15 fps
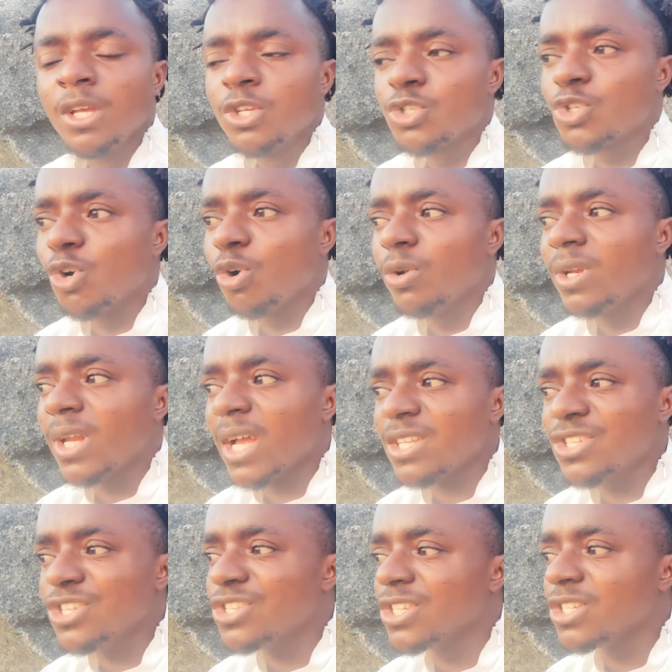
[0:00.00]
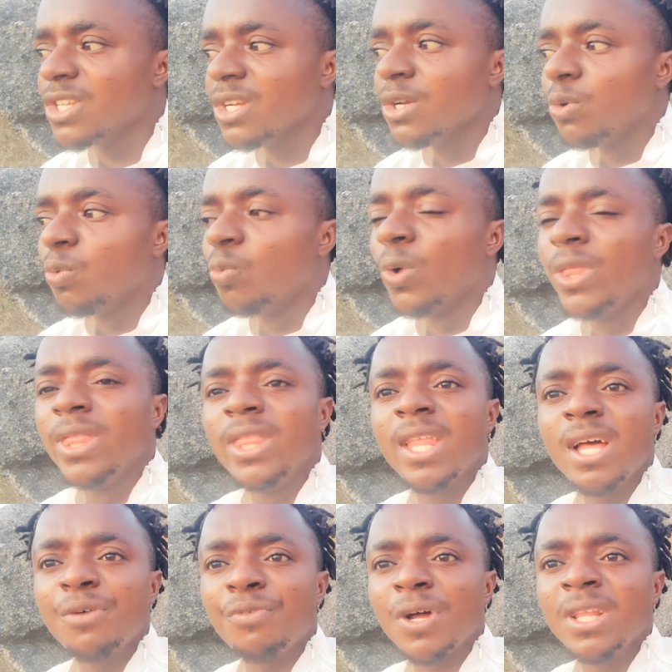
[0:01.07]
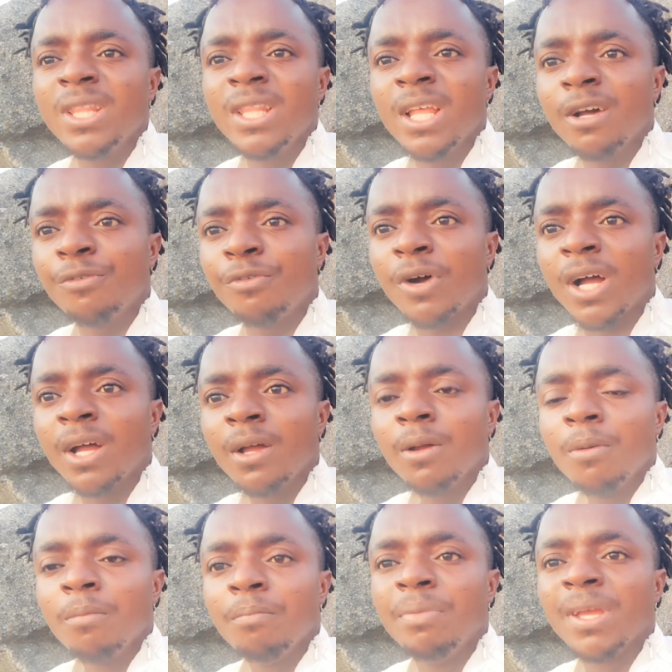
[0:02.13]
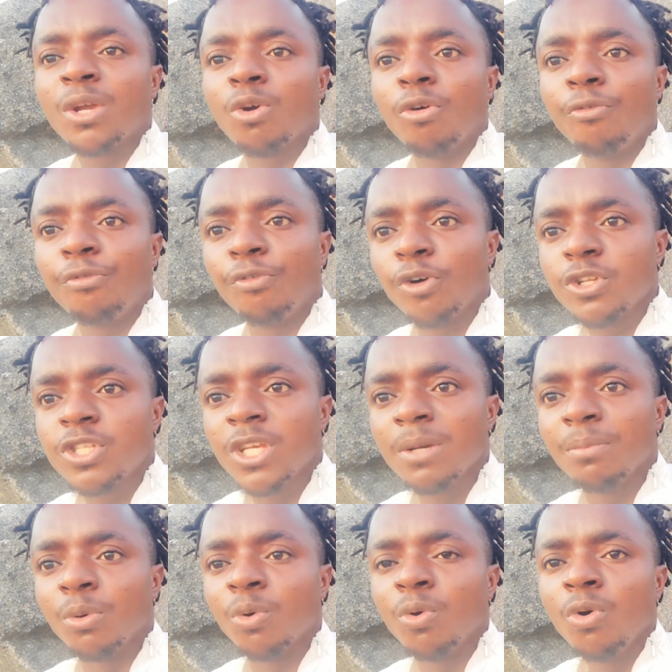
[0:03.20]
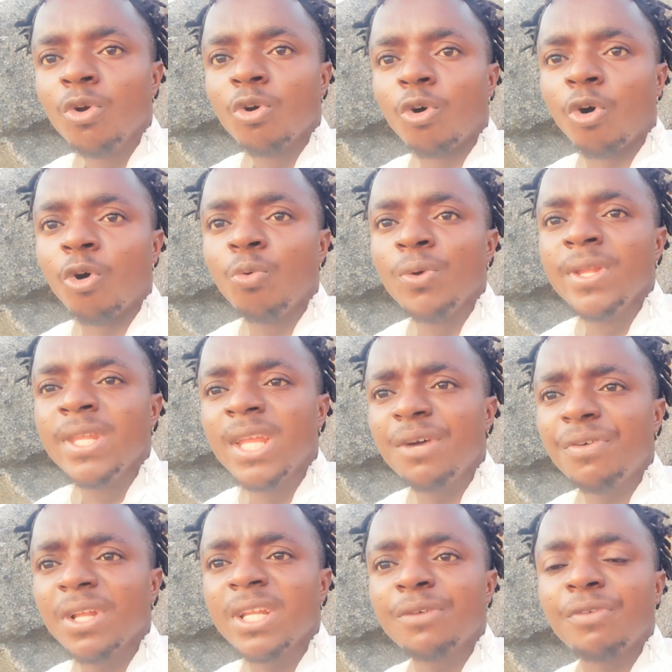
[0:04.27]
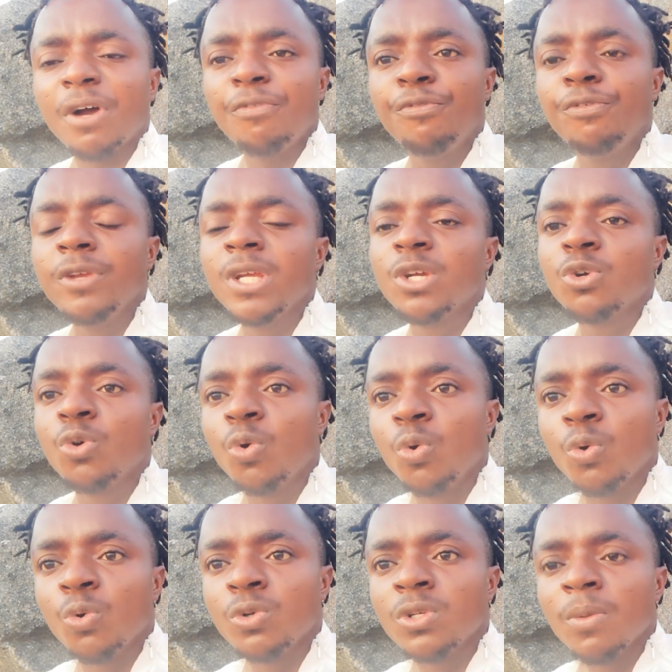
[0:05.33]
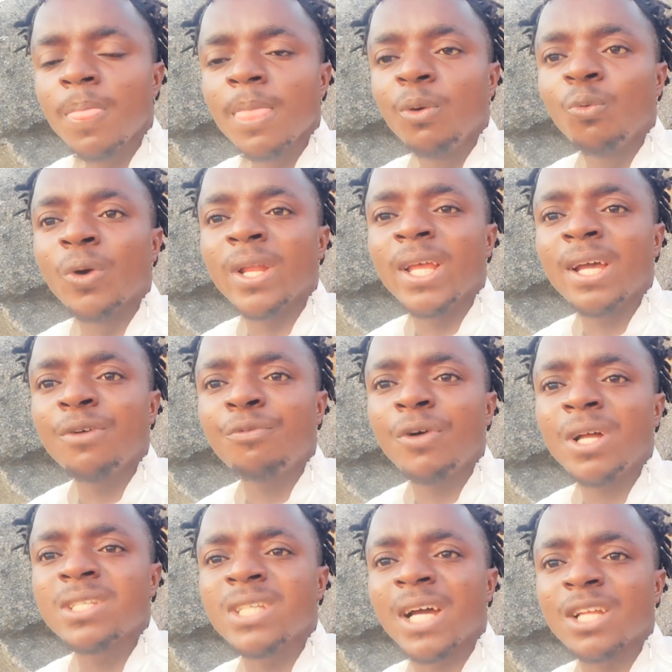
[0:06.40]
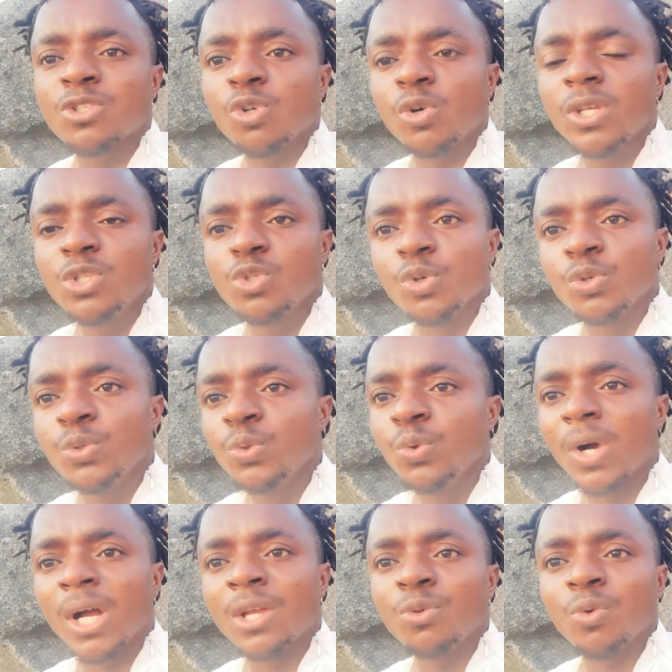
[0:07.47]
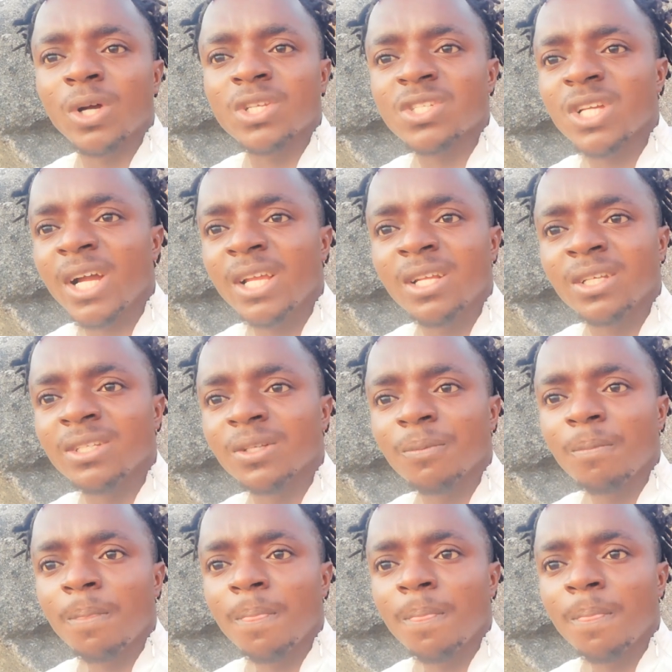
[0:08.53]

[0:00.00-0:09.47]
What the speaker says: So narcissists will never be comfortable, or will never feel good whenever they are talking to you and you are silent,